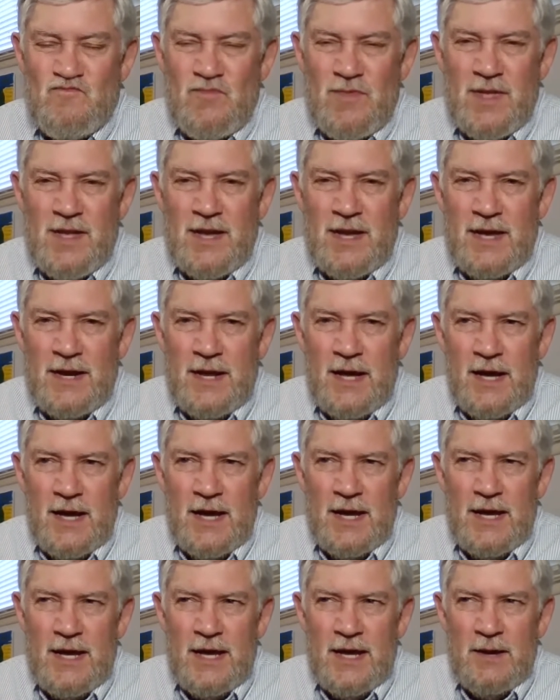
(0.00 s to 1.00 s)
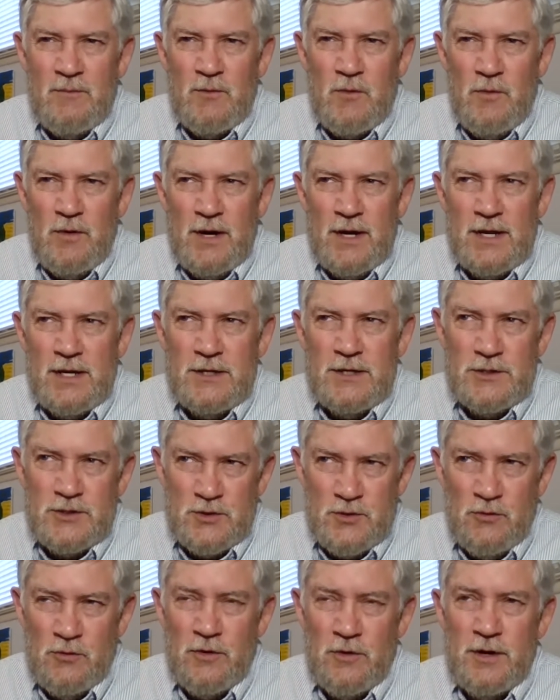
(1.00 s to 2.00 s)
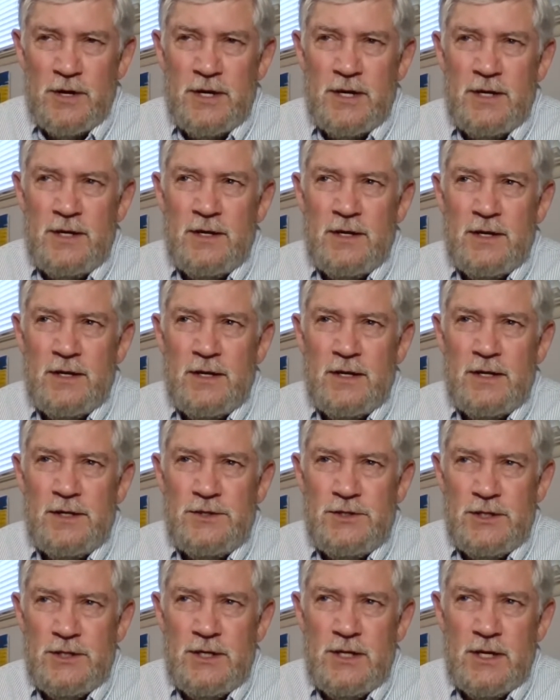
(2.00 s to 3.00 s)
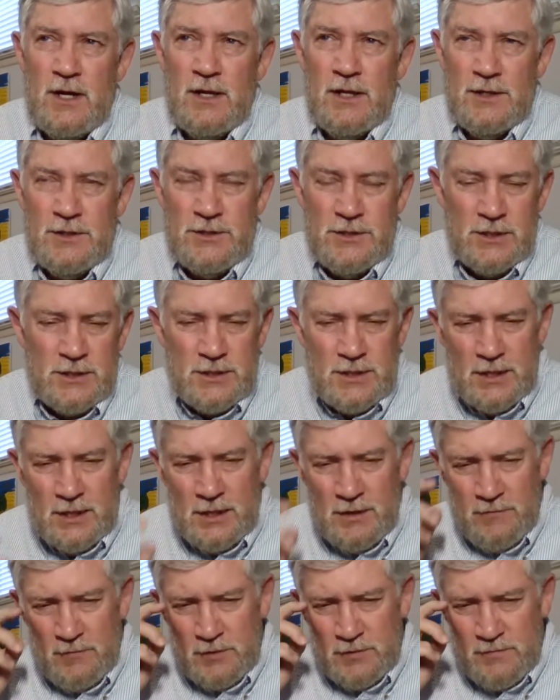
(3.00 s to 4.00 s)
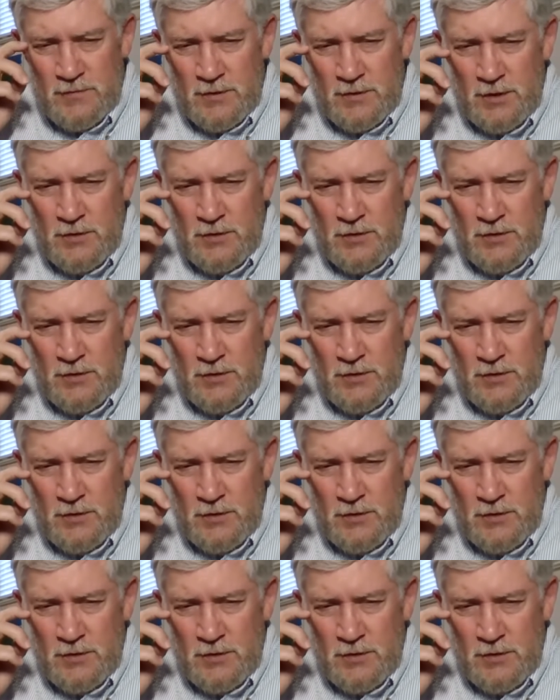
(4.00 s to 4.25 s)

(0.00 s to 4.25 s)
And I am quite a historian and a genealogist and was very